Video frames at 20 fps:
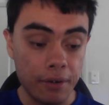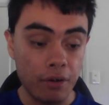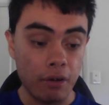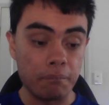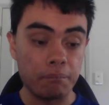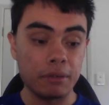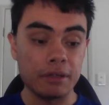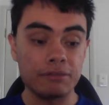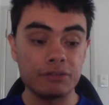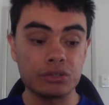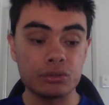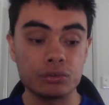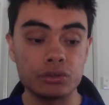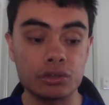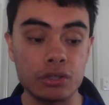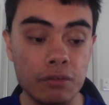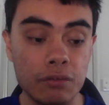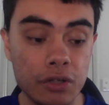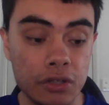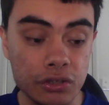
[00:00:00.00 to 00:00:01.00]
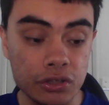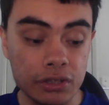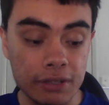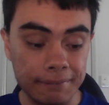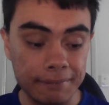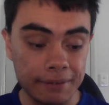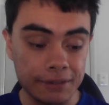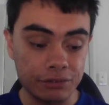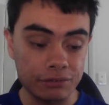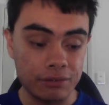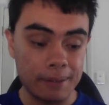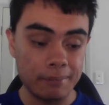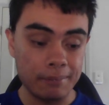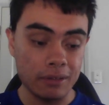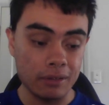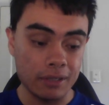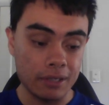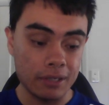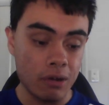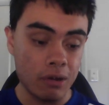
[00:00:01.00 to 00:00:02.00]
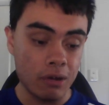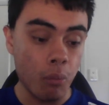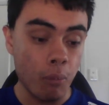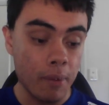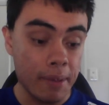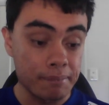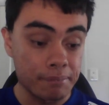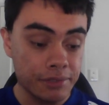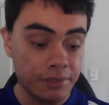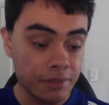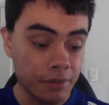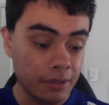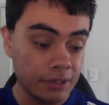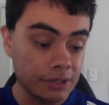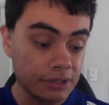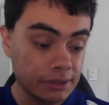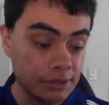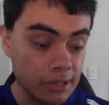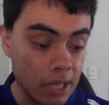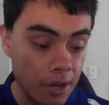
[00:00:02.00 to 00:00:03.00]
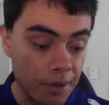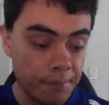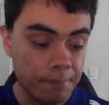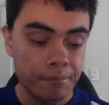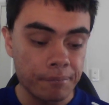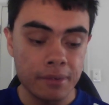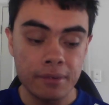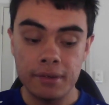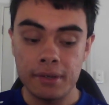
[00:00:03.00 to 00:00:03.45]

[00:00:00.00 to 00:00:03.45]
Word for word: And I believe it's also on the New South Wales Rugby League website. So,